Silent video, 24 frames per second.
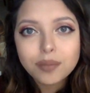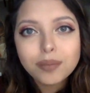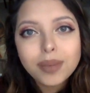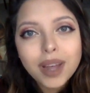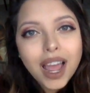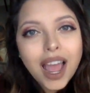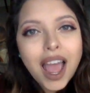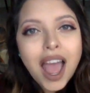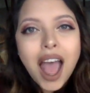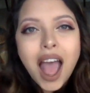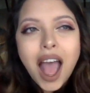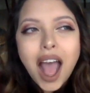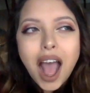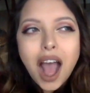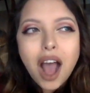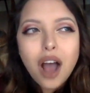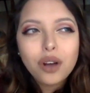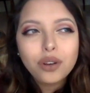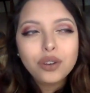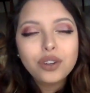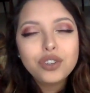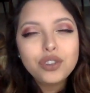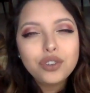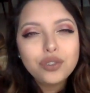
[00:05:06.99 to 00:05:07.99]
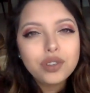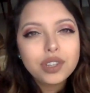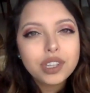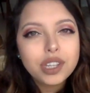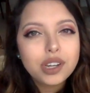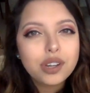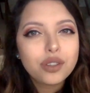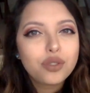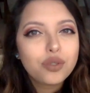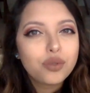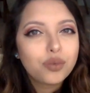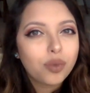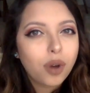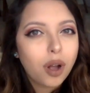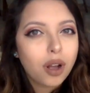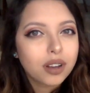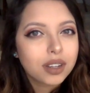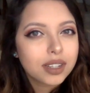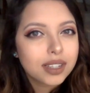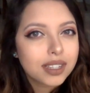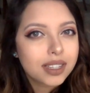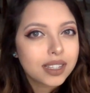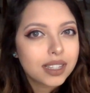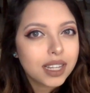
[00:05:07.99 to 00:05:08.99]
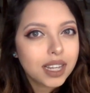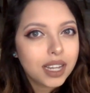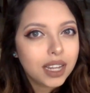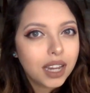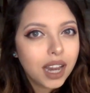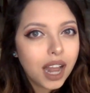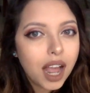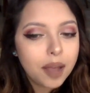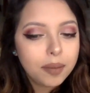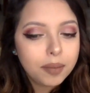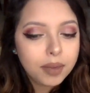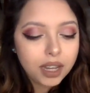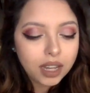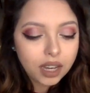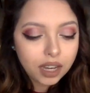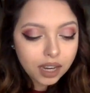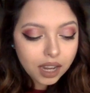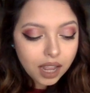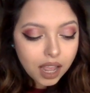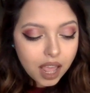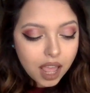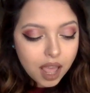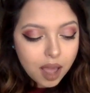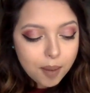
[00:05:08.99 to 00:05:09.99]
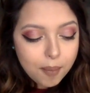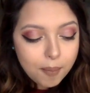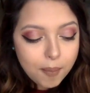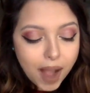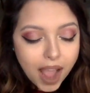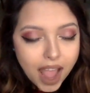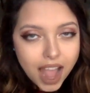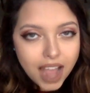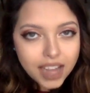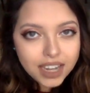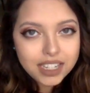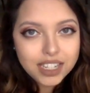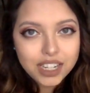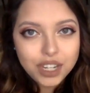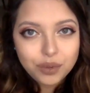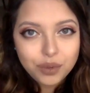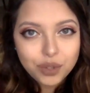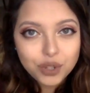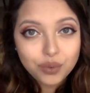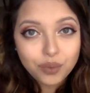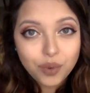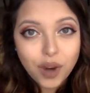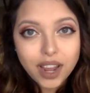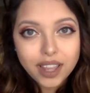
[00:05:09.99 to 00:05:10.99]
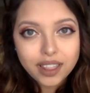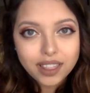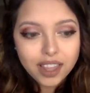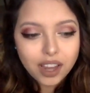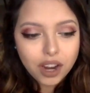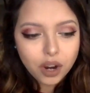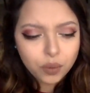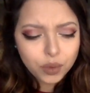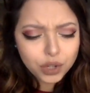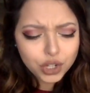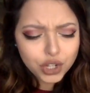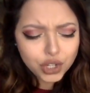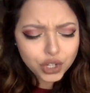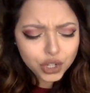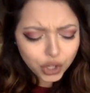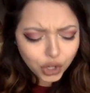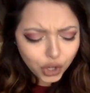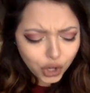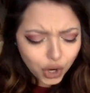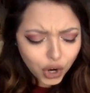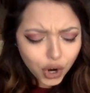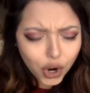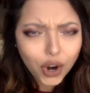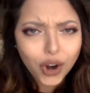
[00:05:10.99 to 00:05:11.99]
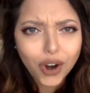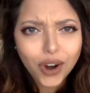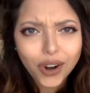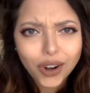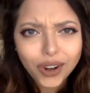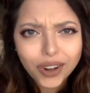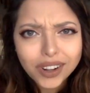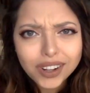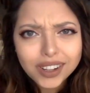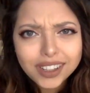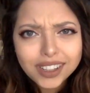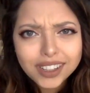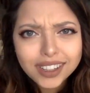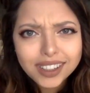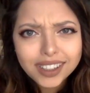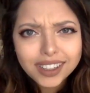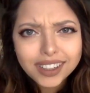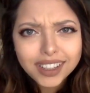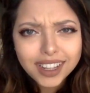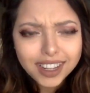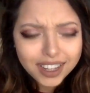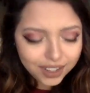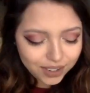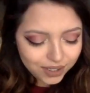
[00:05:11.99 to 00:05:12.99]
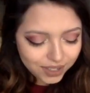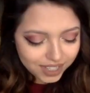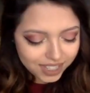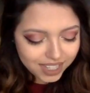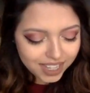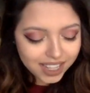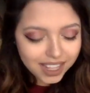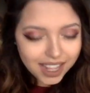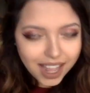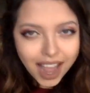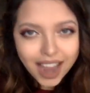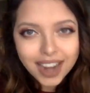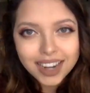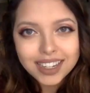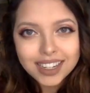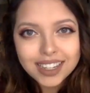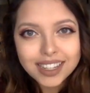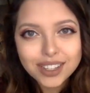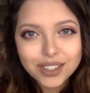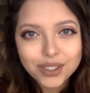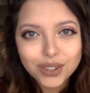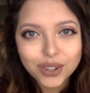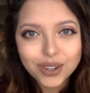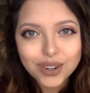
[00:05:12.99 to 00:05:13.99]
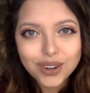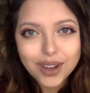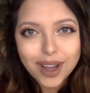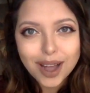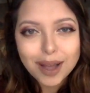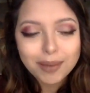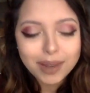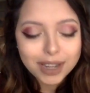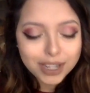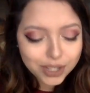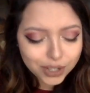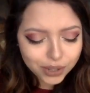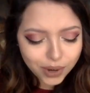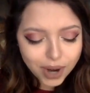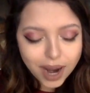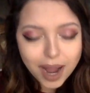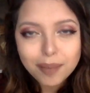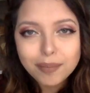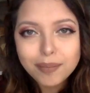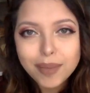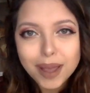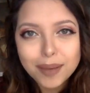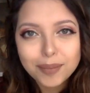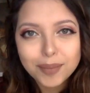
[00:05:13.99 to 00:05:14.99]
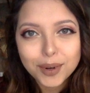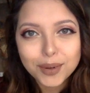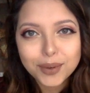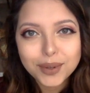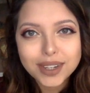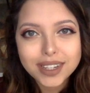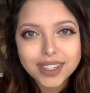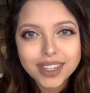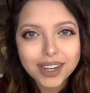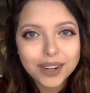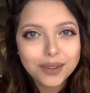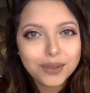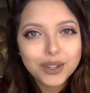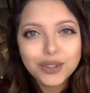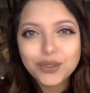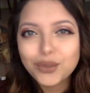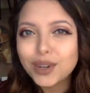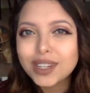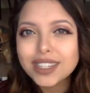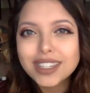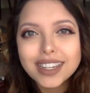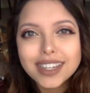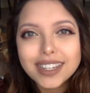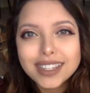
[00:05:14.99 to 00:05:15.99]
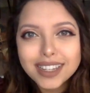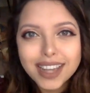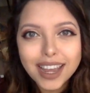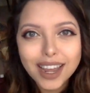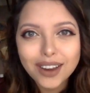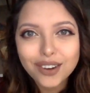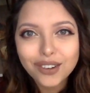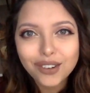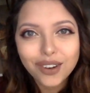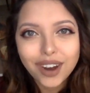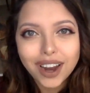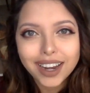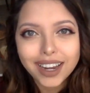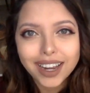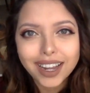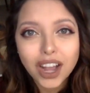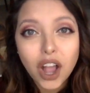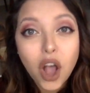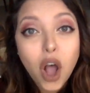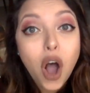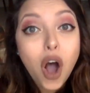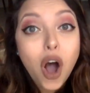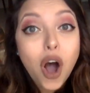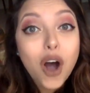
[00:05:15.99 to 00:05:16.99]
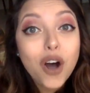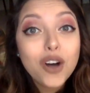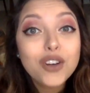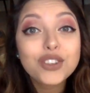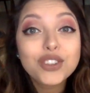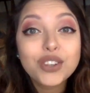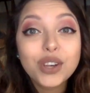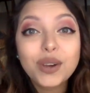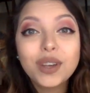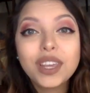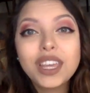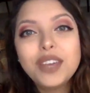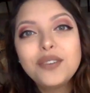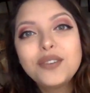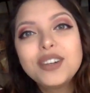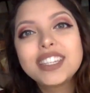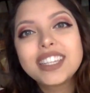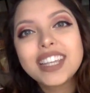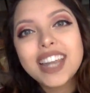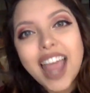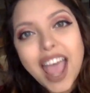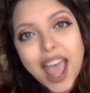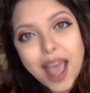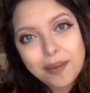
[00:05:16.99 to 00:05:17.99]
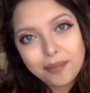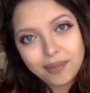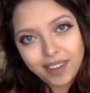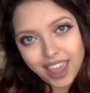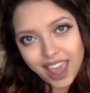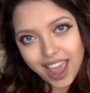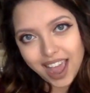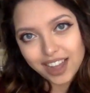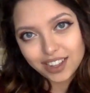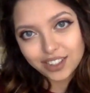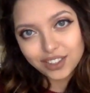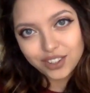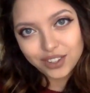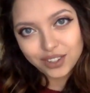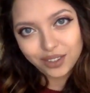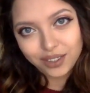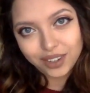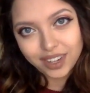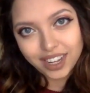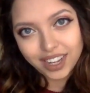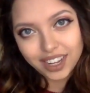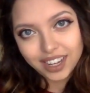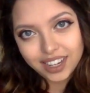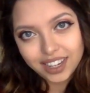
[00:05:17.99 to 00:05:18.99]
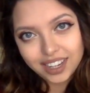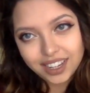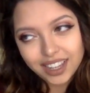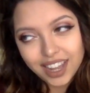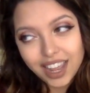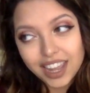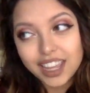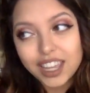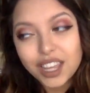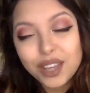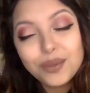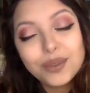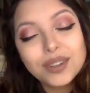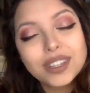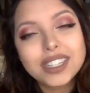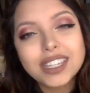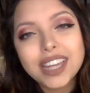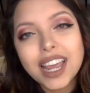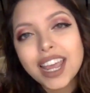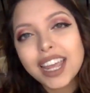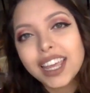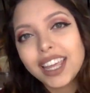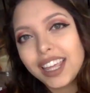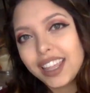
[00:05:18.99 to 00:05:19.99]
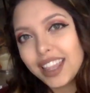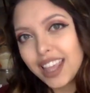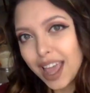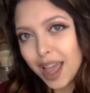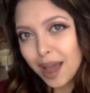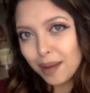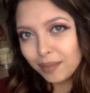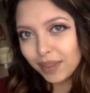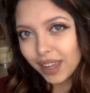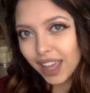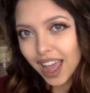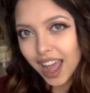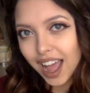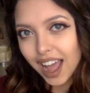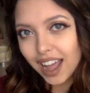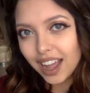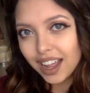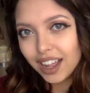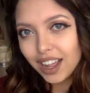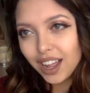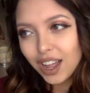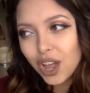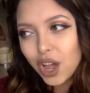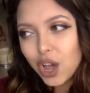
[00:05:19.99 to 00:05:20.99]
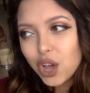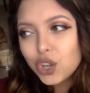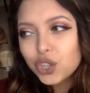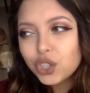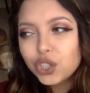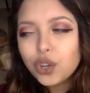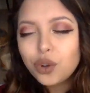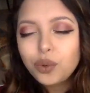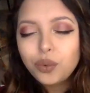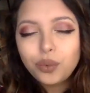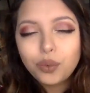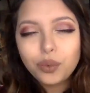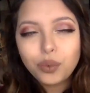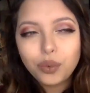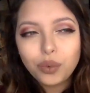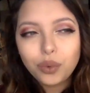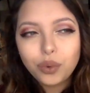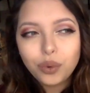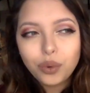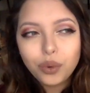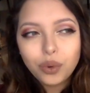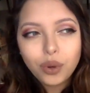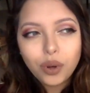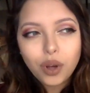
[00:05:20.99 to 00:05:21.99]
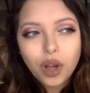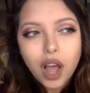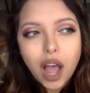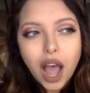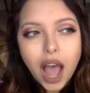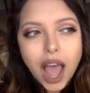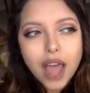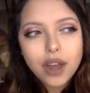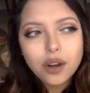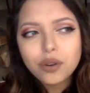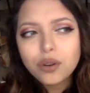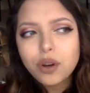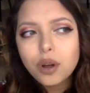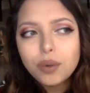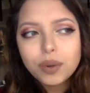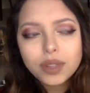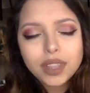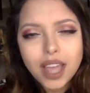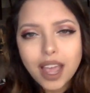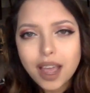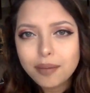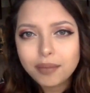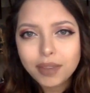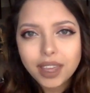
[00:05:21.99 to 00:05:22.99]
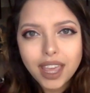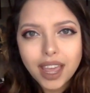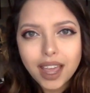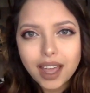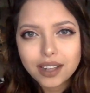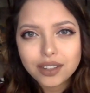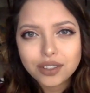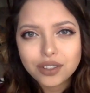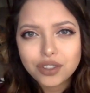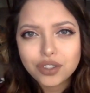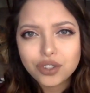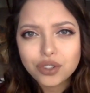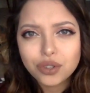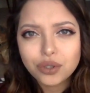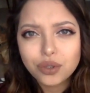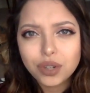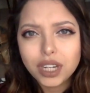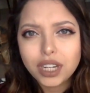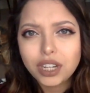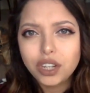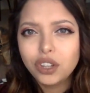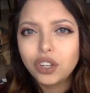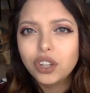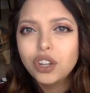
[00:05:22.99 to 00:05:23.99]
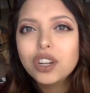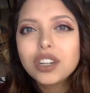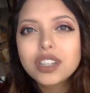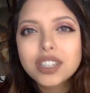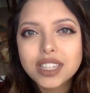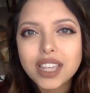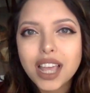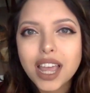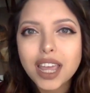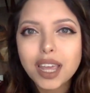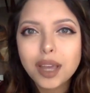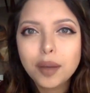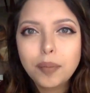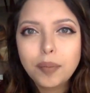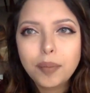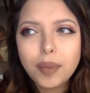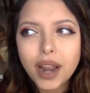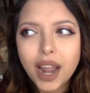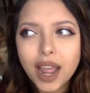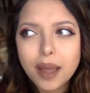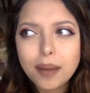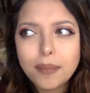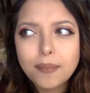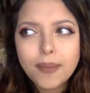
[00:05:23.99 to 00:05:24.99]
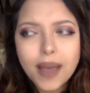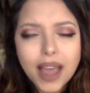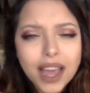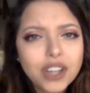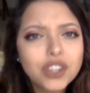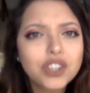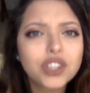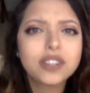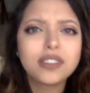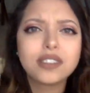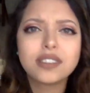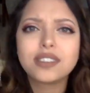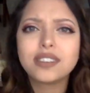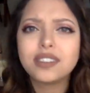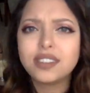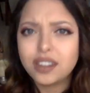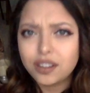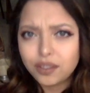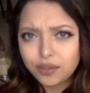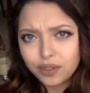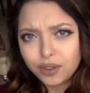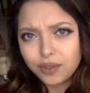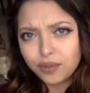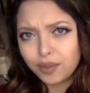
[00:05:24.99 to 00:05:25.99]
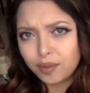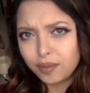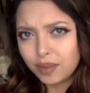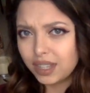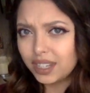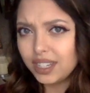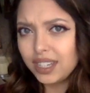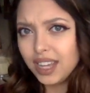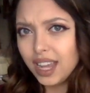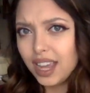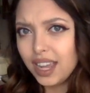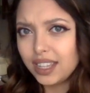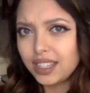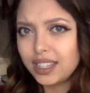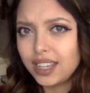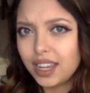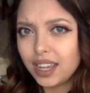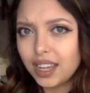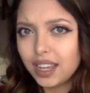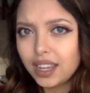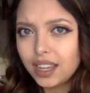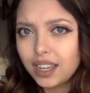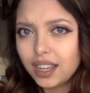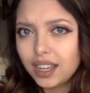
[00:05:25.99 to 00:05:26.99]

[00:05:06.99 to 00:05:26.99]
But how could you sit at the wrong seat? I mean, my ID was right there, which is a girl. Like, you see the ID that's a girl, and my scrap paper was there, which wasn't his handwriting. Also, he was an MCAT student. Like, he was taking the MCAT. So, I don't know what the MCAT screen looks like, but I imagine it's different from the DAT.